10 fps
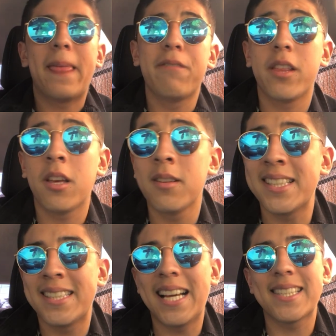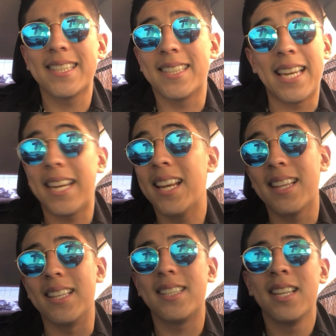And for the Houston Texans, they
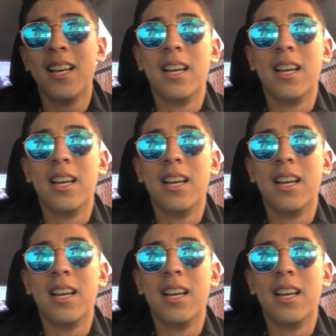needed this.